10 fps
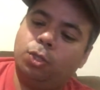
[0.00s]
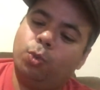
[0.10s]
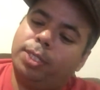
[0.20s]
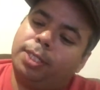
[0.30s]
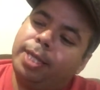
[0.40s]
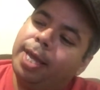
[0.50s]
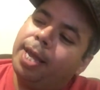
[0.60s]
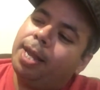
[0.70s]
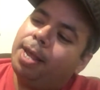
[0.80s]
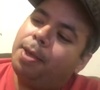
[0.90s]

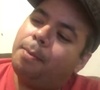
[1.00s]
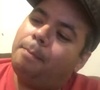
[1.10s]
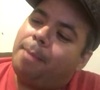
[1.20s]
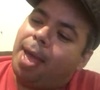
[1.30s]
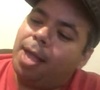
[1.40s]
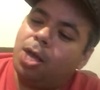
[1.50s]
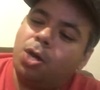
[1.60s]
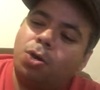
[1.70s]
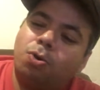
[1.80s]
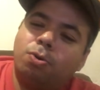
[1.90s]
Twisted
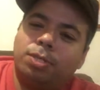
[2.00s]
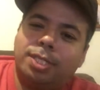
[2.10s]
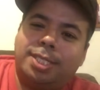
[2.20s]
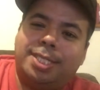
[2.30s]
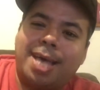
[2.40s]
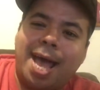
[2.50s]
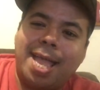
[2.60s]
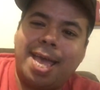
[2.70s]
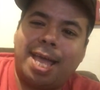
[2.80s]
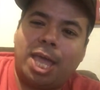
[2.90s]
Mango
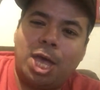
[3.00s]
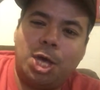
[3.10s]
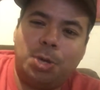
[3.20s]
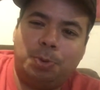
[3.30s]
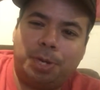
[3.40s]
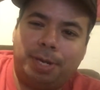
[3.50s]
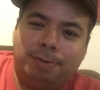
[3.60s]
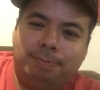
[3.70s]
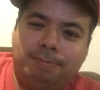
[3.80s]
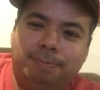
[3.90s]
Diet Coke.
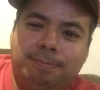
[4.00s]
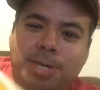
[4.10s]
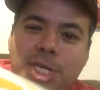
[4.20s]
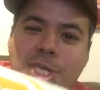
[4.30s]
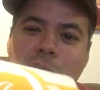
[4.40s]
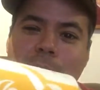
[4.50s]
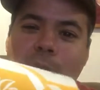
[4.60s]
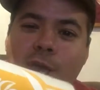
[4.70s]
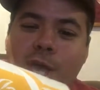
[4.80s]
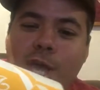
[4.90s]

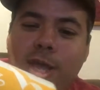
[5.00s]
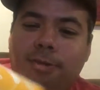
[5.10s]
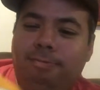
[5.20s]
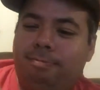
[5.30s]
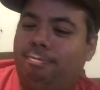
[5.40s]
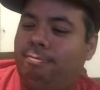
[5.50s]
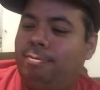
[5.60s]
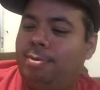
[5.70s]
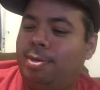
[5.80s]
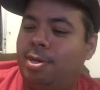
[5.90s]
Yummy.
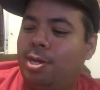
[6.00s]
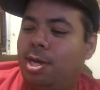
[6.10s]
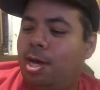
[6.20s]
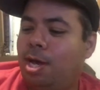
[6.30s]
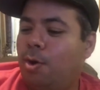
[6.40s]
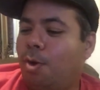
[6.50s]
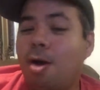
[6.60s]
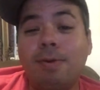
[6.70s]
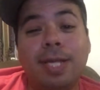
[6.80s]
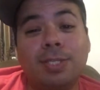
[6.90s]

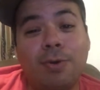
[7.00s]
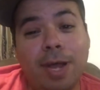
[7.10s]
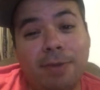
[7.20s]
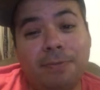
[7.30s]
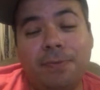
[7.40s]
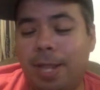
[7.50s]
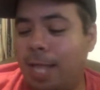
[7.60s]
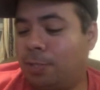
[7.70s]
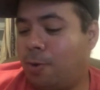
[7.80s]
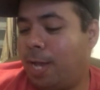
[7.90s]
Well, let's go ahead
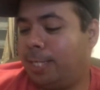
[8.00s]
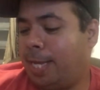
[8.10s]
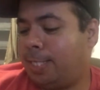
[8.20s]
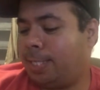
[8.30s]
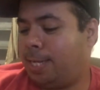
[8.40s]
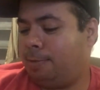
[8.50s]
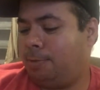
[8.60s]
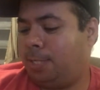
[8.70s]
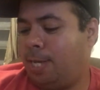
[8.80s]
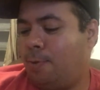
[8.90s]
and taste it
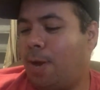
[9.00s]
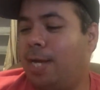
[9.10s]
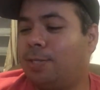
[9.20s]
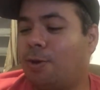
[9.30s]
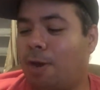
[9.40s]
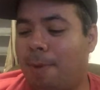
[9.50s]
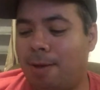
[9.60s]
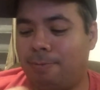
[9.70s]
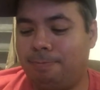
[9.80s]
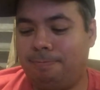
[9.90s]
to see what it's all
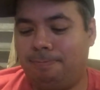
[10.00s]
about.